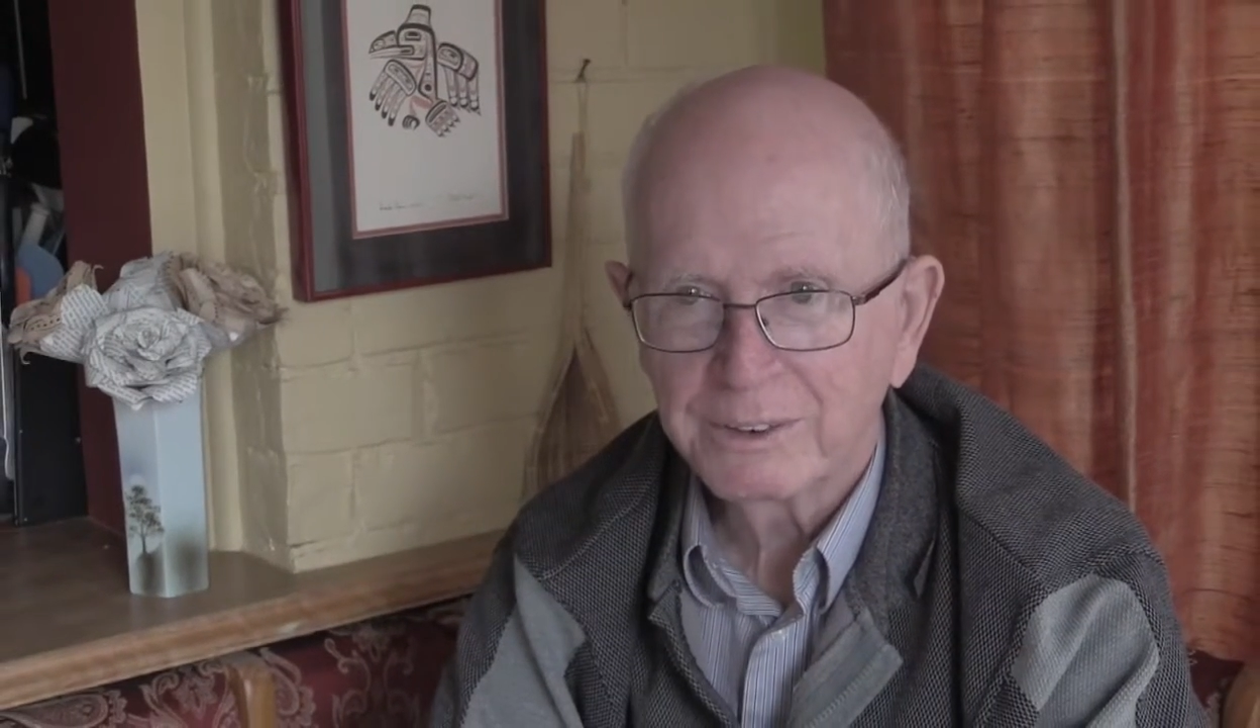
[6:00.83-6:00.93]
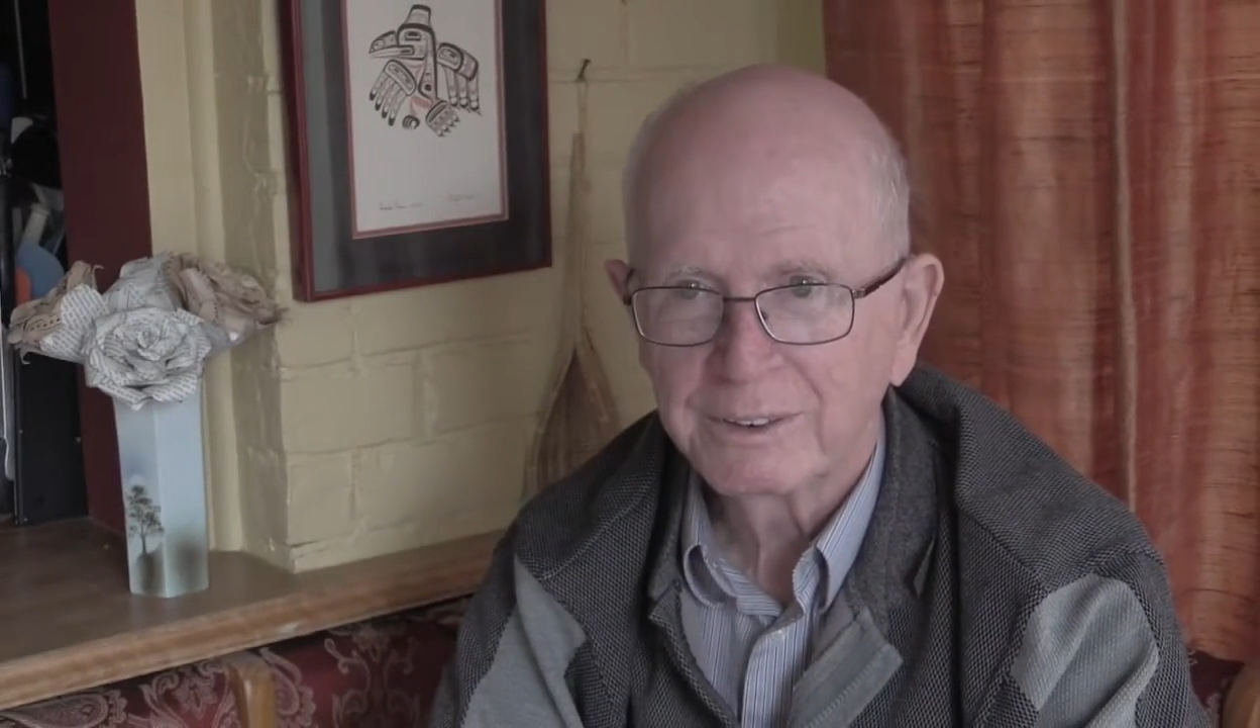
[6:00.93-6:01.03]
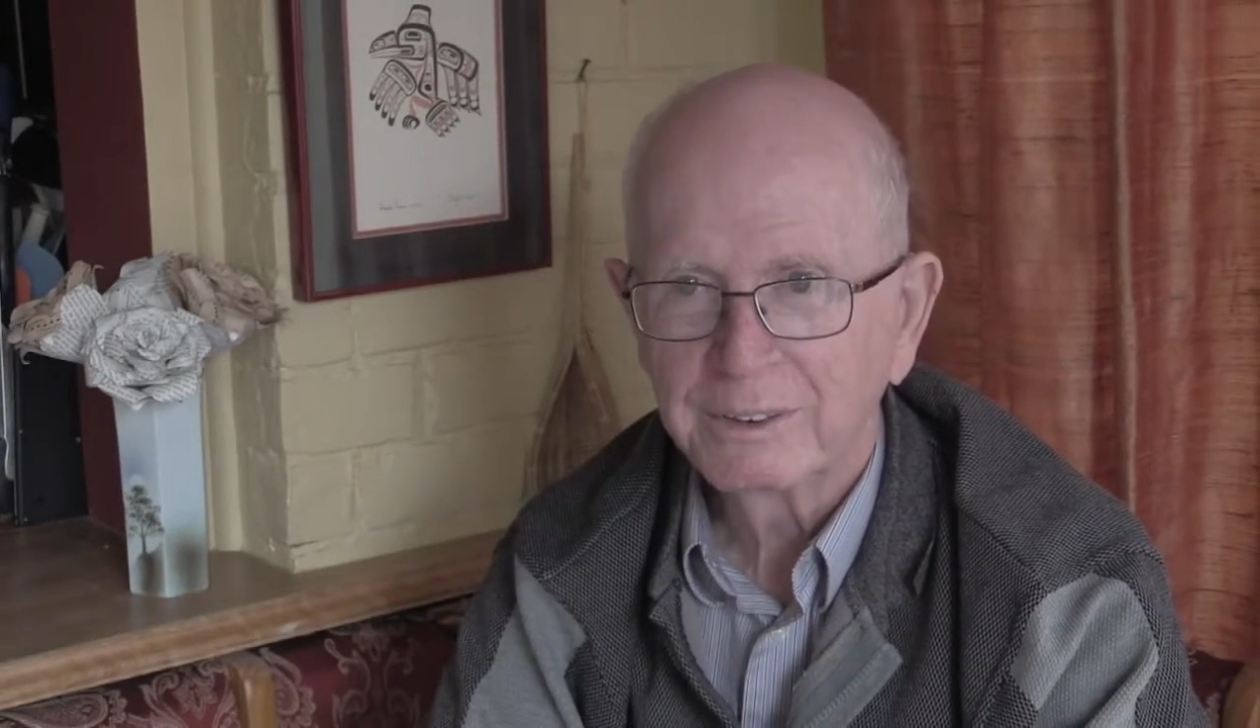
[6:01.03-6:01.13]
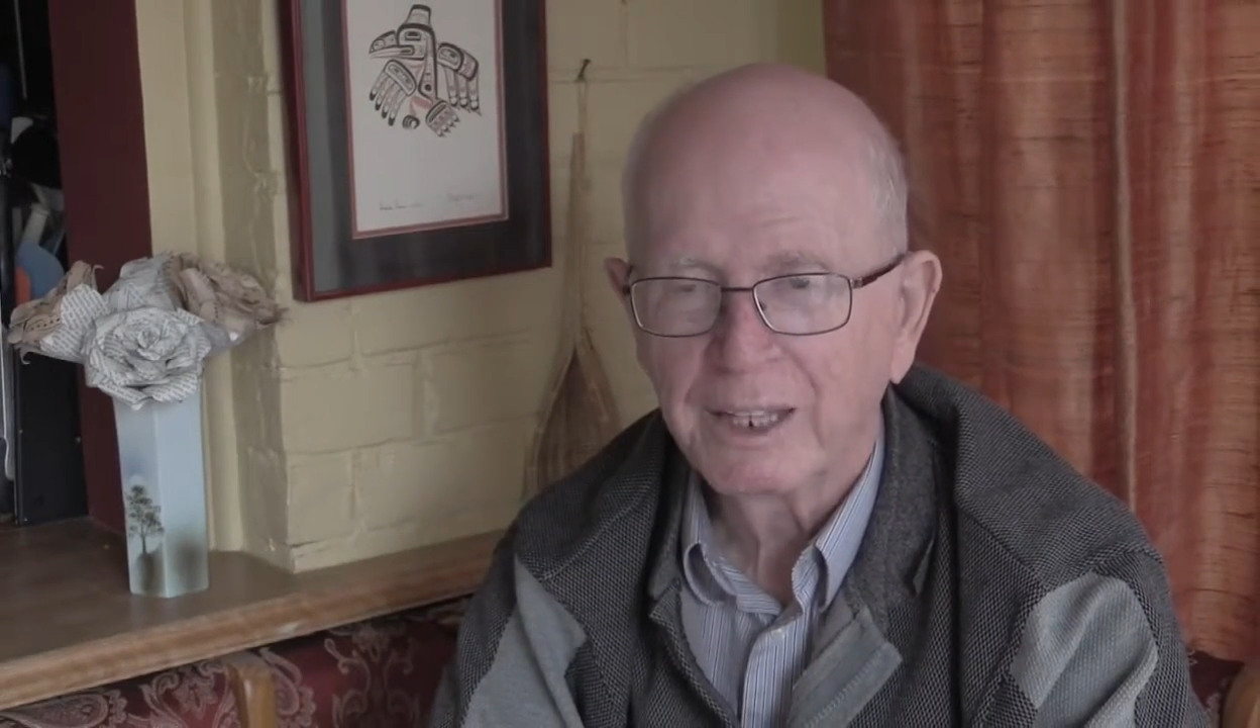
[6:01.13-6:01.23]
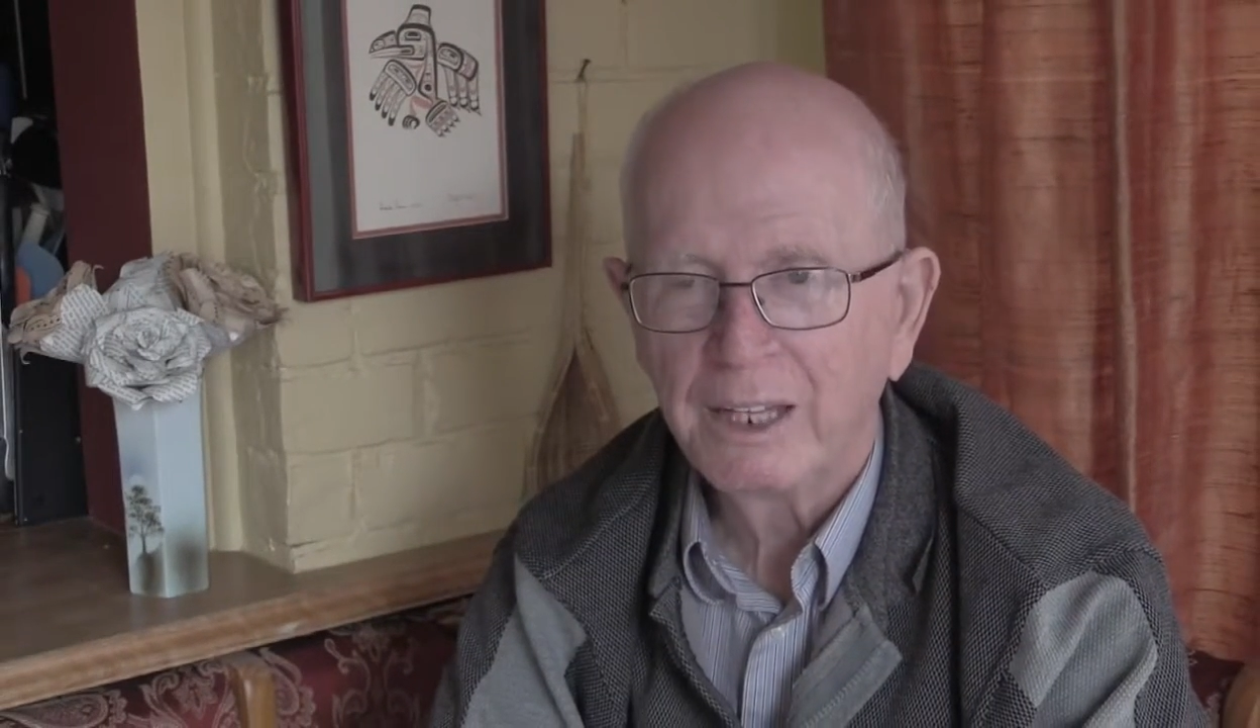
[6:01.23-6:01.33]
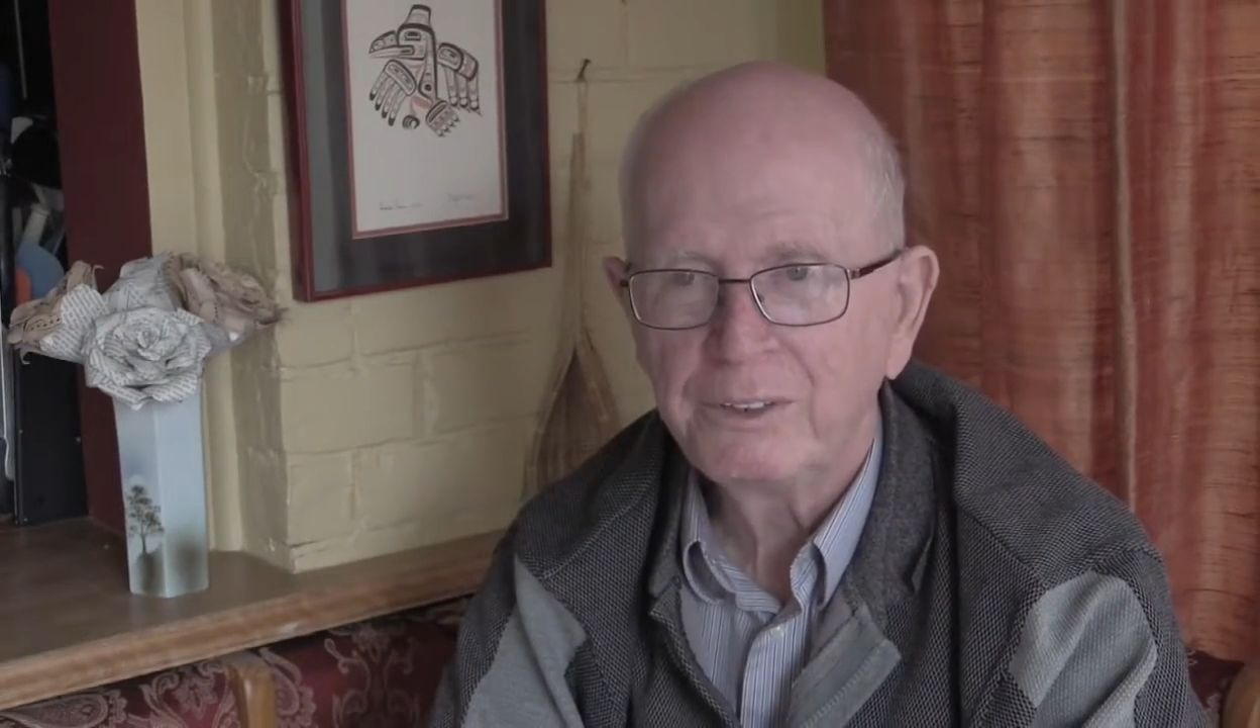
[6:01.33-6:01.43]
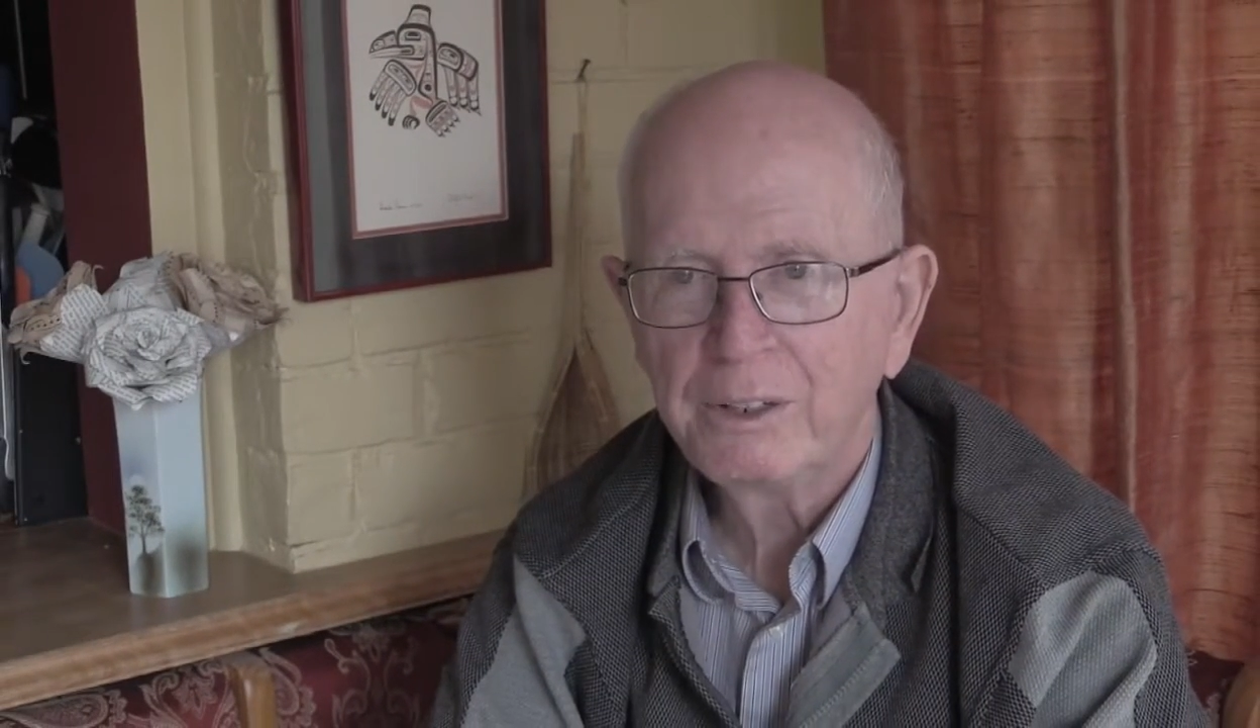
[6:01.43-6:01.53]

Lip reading: and their